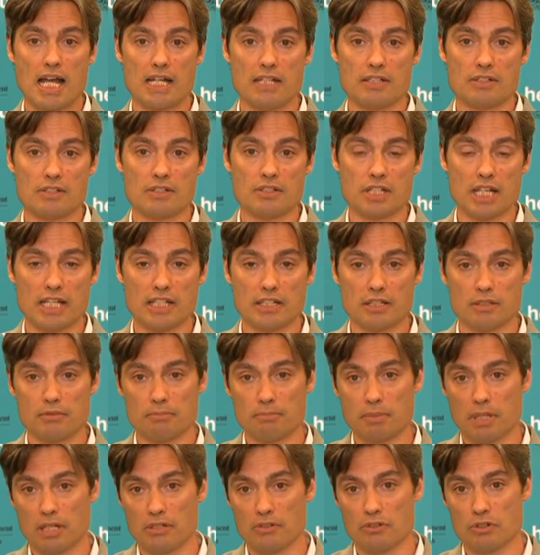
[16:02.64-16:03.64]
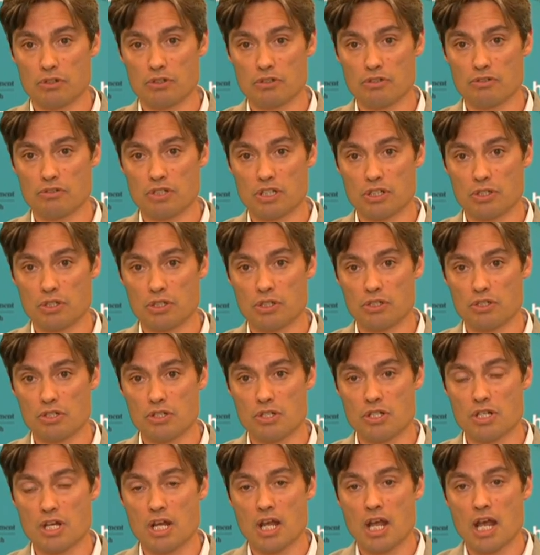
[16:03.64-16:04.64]
undertaken by
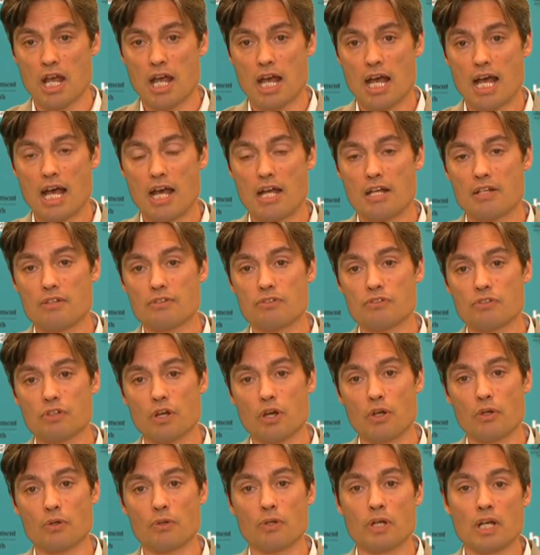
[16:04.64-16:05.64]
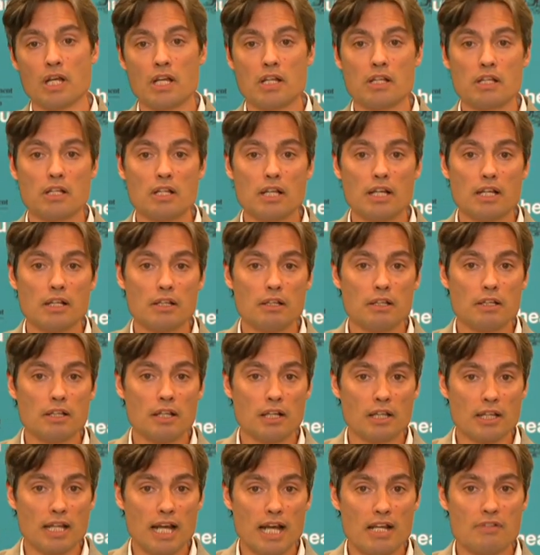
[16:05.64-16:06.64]
jurisdictions. Uh, so
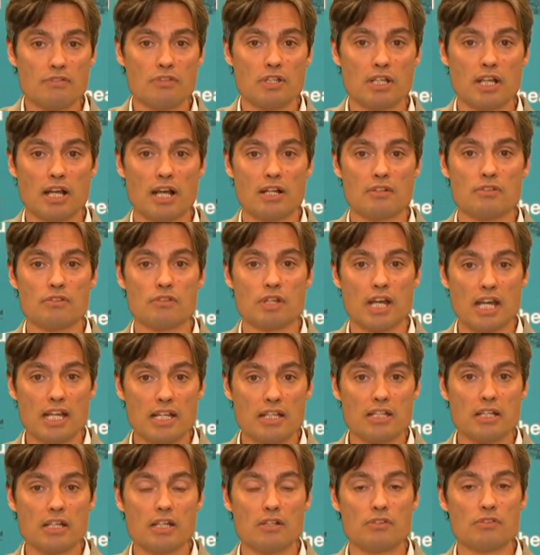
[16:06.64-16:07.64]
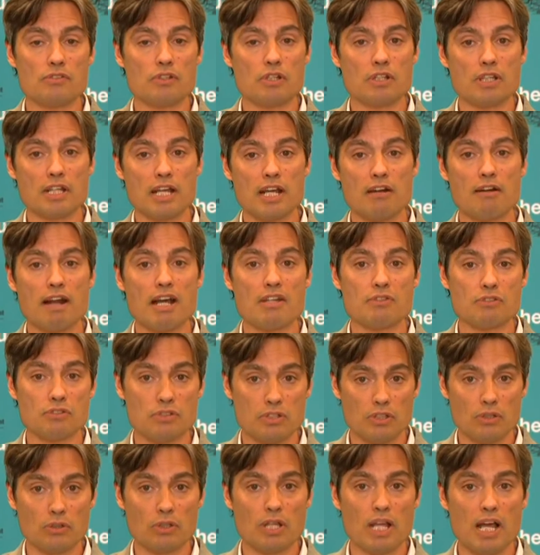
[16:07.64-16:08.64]
the last thing I'd say is that there are
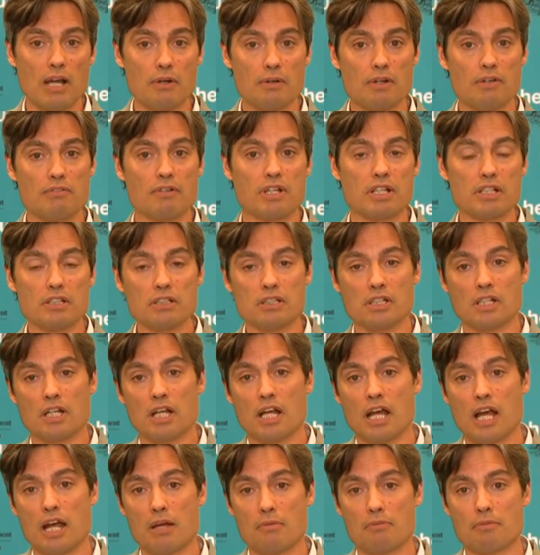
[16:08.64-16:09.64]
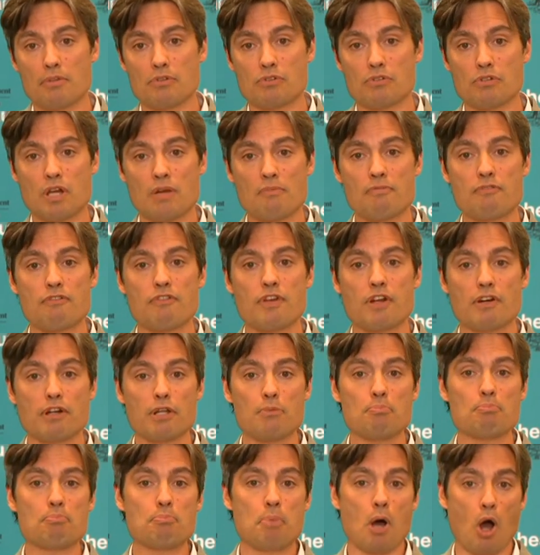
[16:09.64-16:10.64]
still, however, um, some
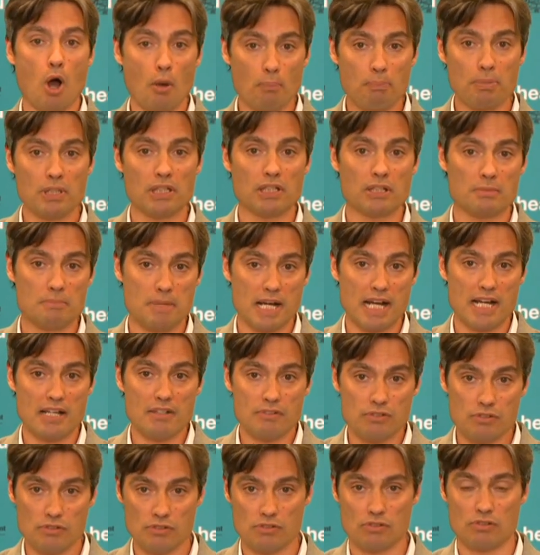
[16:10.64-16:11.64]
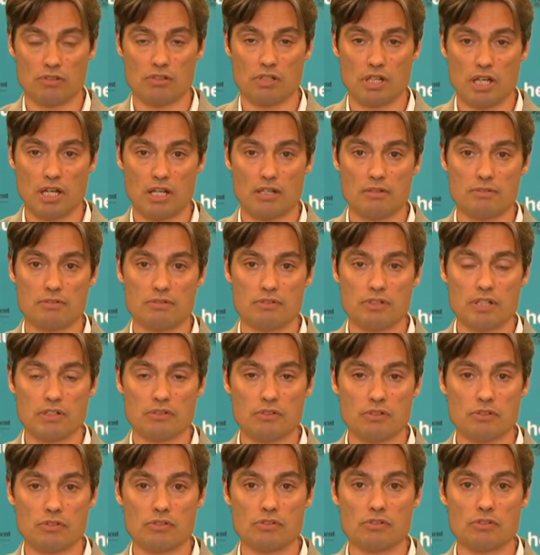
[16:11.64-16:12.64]
very popular masks, uh,
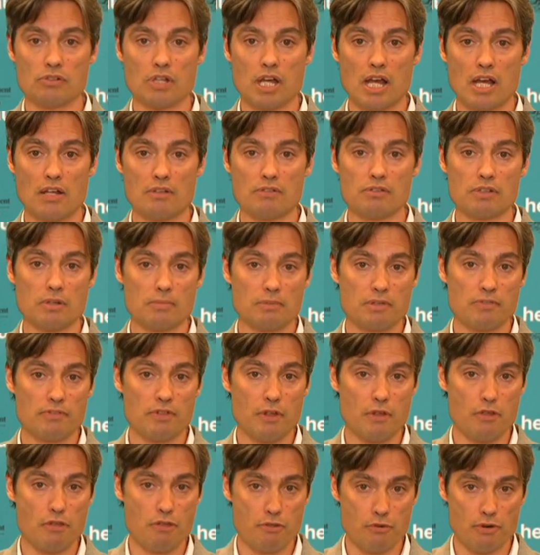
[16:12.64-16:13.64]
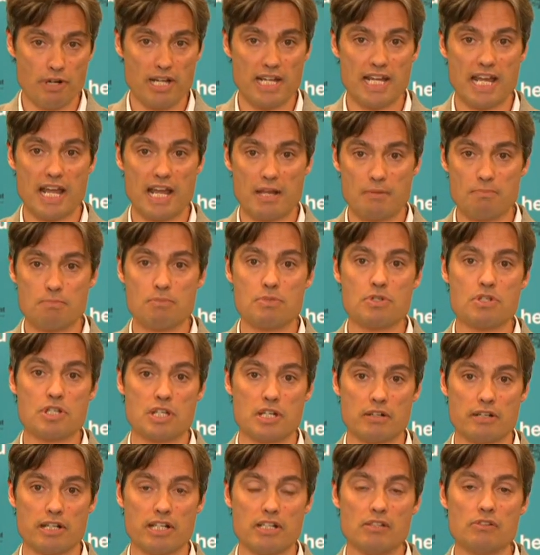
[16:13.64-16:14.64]
such as some of the 3M
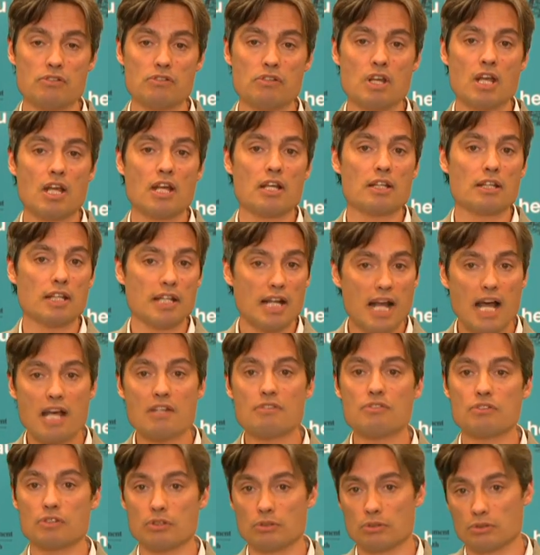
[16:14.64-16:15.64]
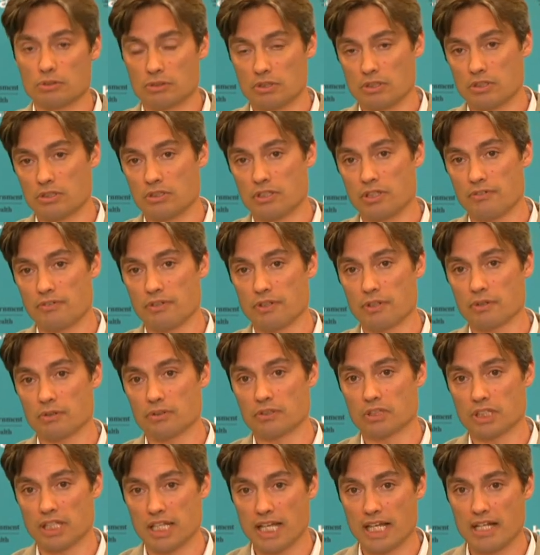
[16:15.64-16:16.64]
series, that are still
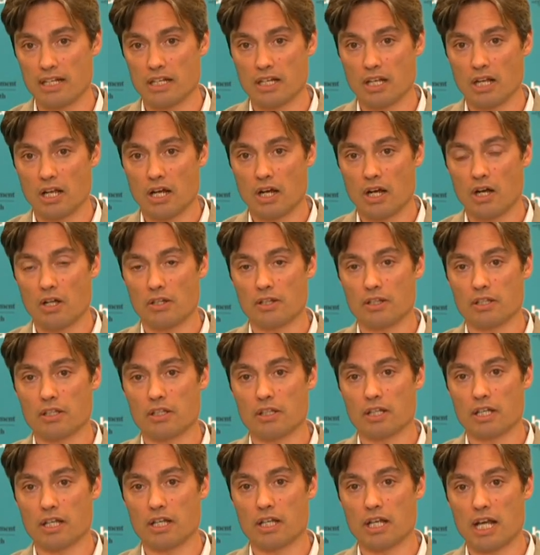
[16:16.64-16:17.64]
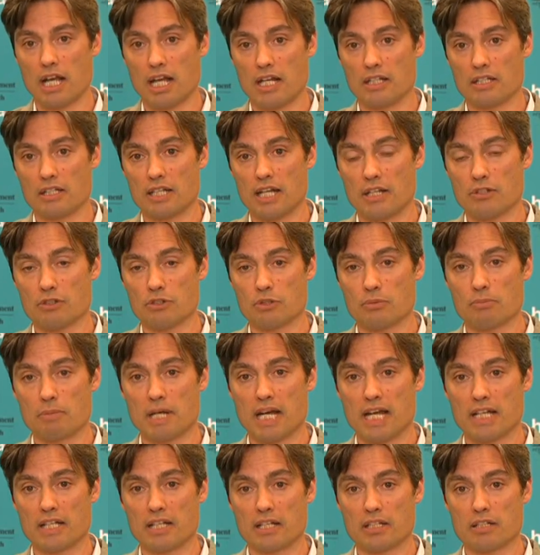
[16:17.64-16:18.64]
difficult to get on the uh, national
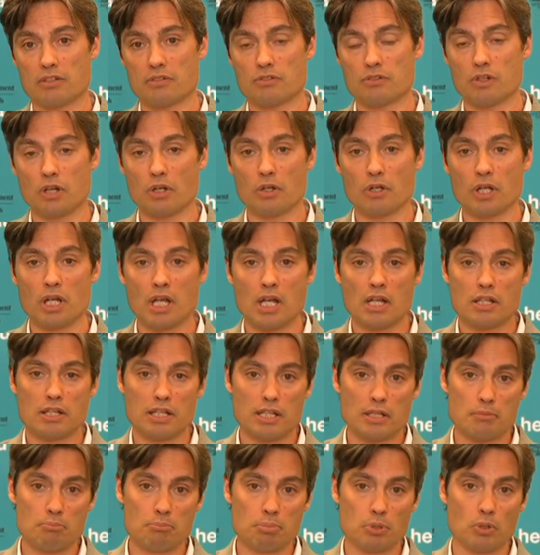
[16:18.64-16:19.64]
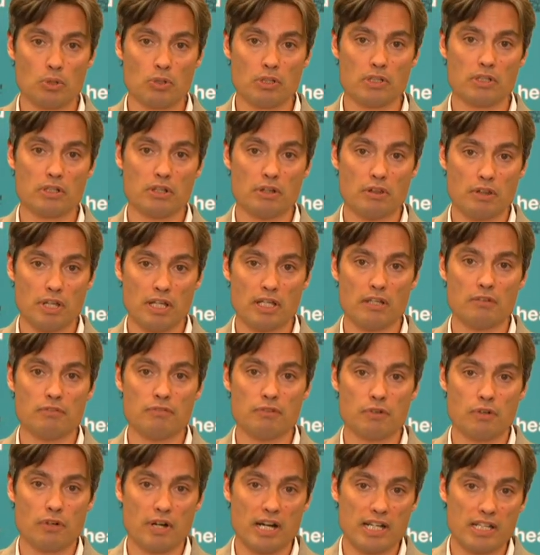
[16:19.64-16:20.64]
market. So the important thing
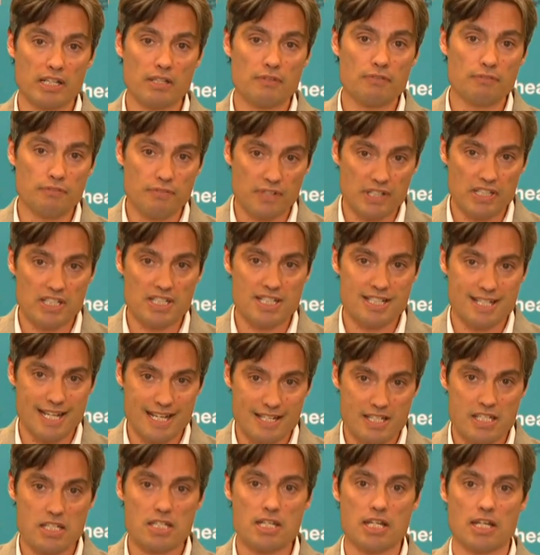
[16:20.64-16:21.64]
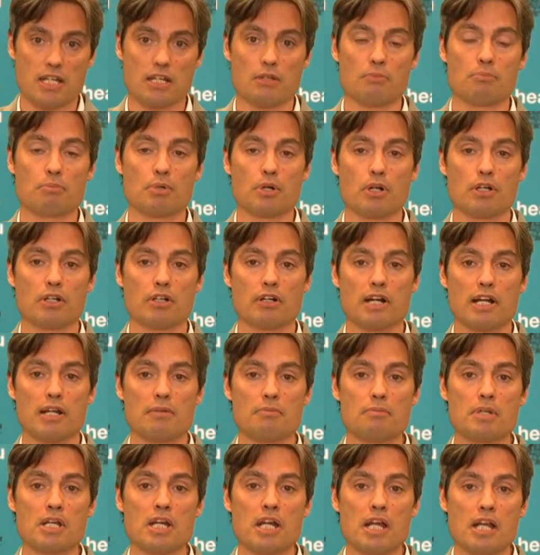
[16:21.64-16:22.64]
for any fit testing
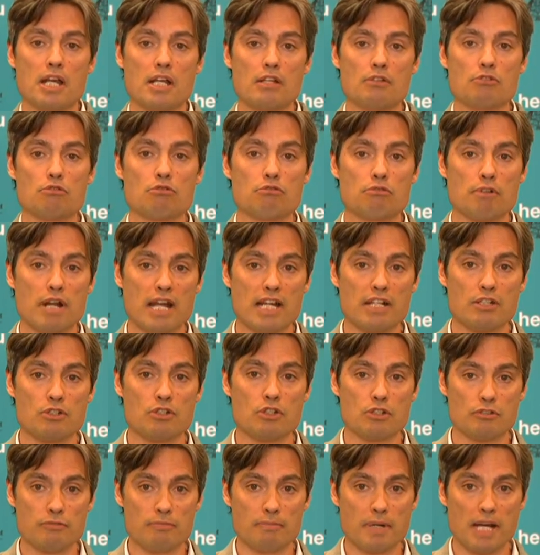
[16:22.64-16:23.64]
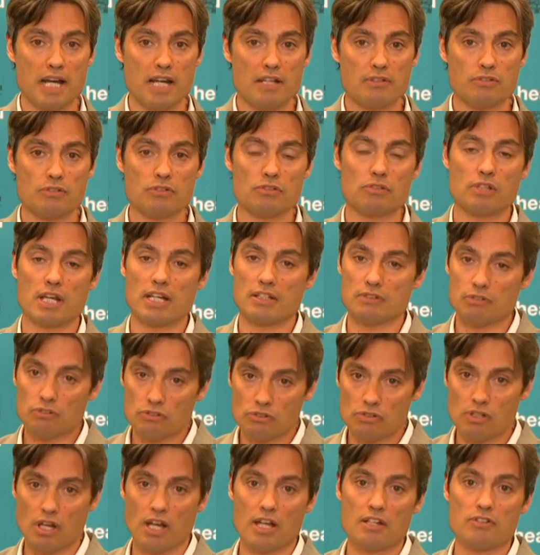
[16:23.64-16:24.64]
program is range of masks and
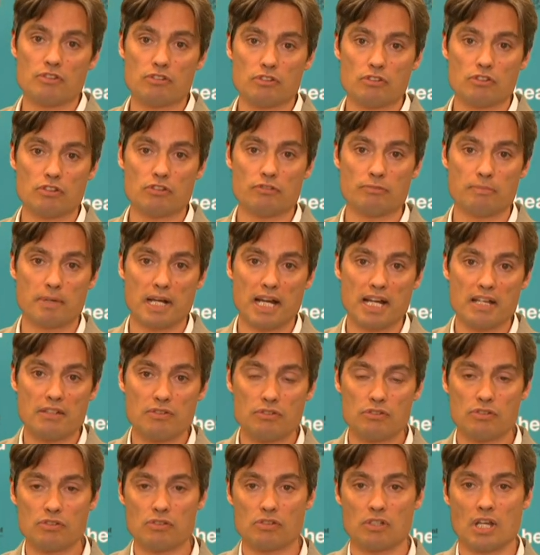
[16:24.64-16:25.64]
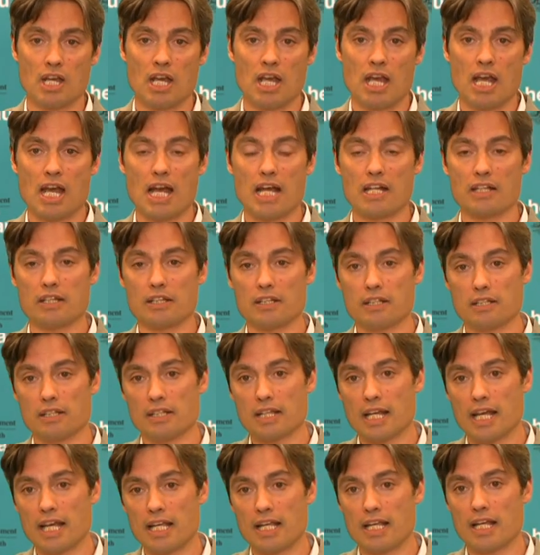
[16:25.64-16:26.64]
sizes of masks and that
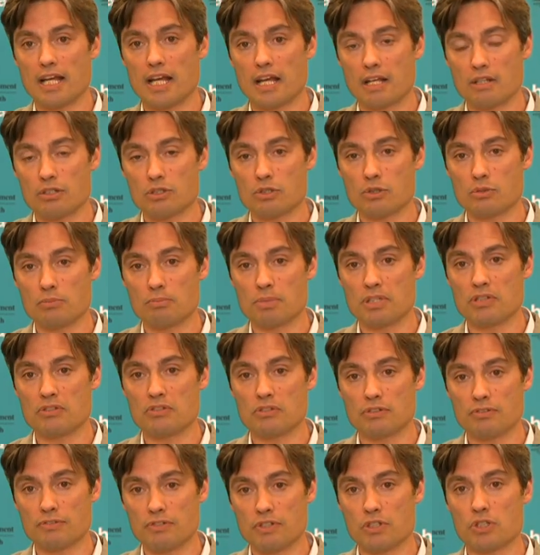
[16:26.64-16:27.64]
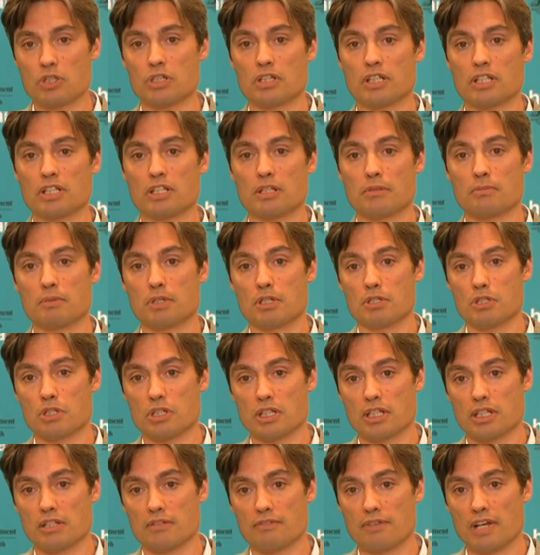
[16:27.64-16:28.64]
they uh, should be sufficiently
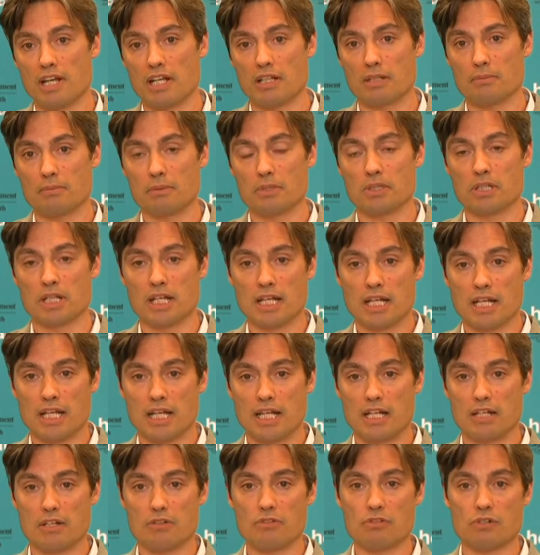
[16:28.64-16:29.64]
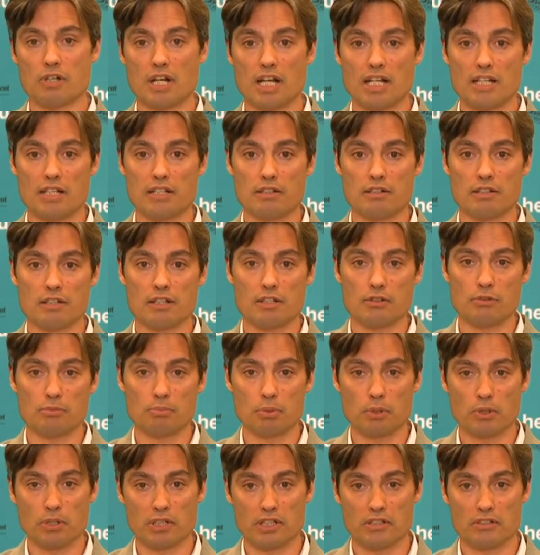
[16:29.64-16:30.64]
commercially available in Australia at this
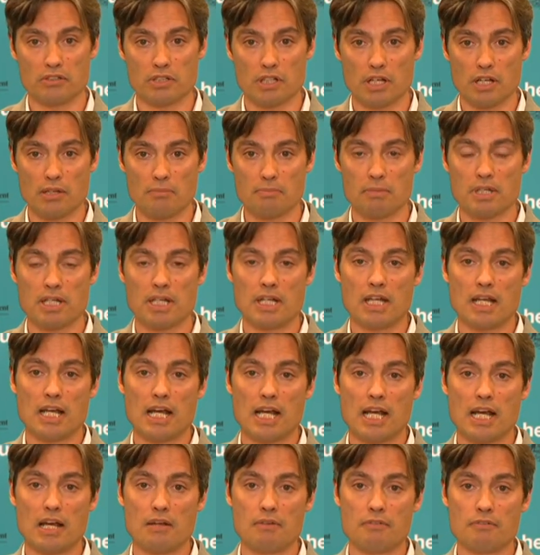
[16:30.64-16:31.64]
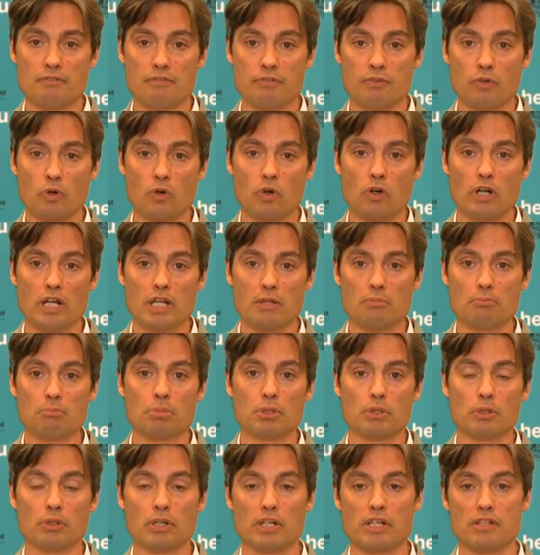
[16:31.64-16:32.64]
point in time uh, for
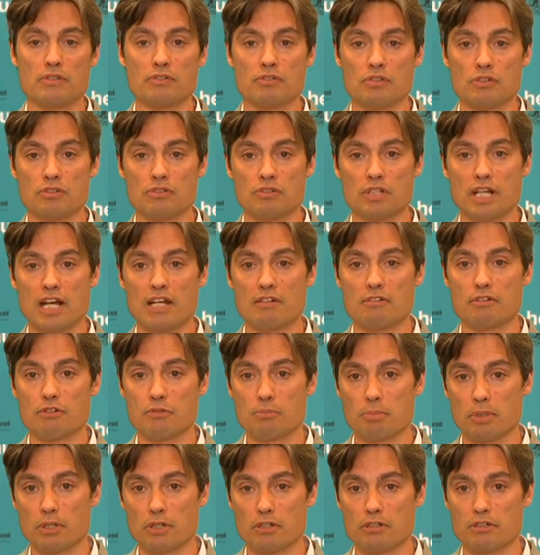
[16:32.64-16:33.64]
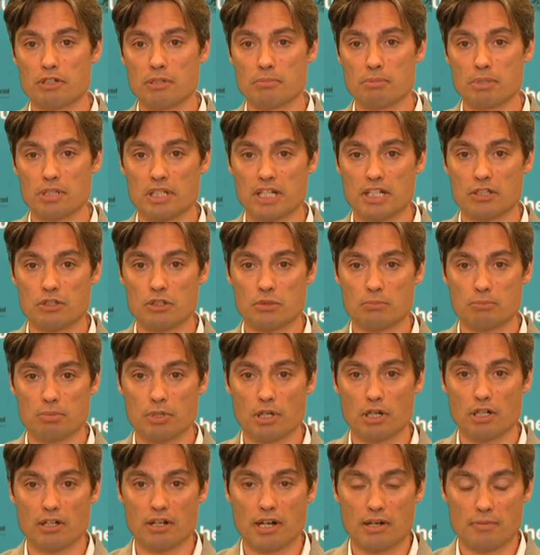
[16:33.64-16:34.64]
employers to start respiratory protection
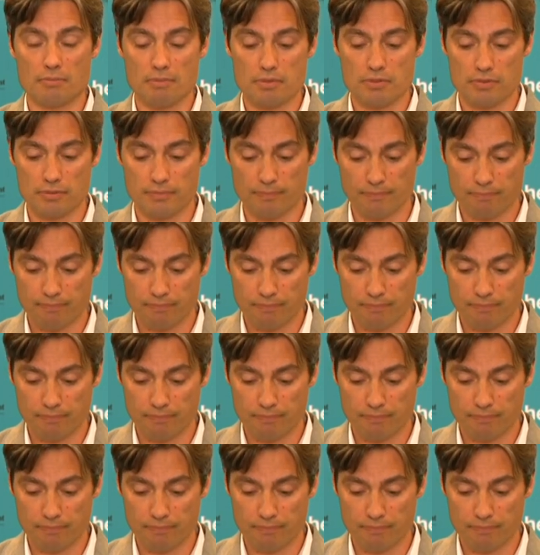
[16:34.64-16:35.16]
programs.